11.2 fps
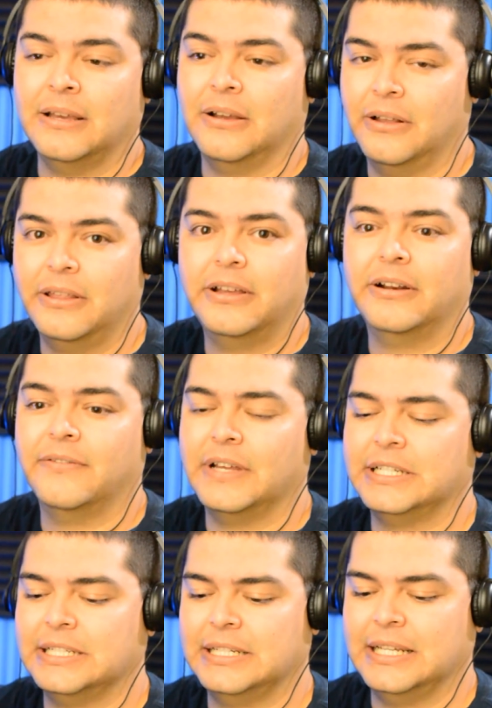Early
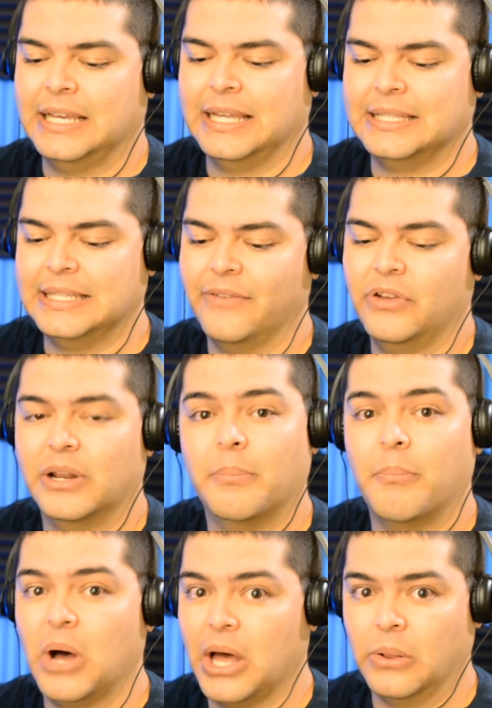intervention, it's giving a
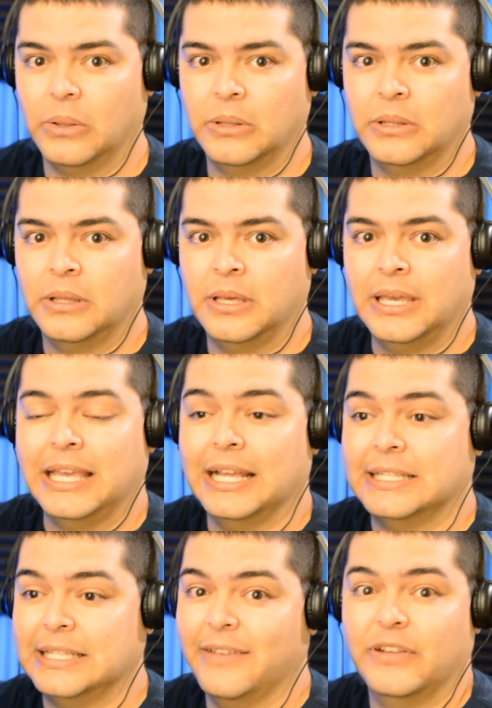model.
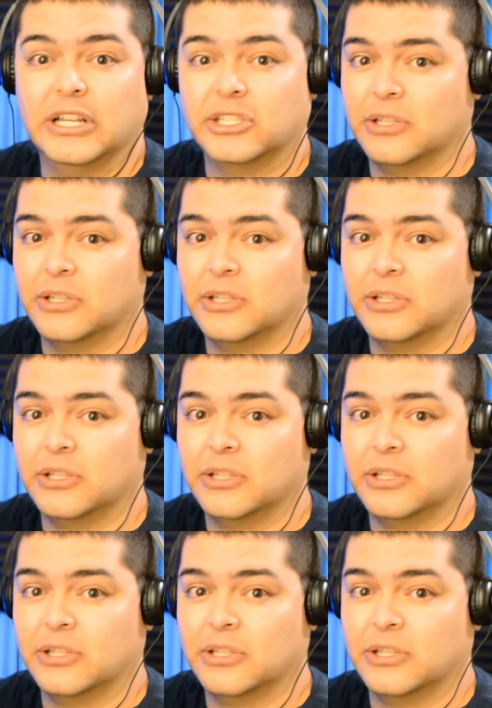It's giving us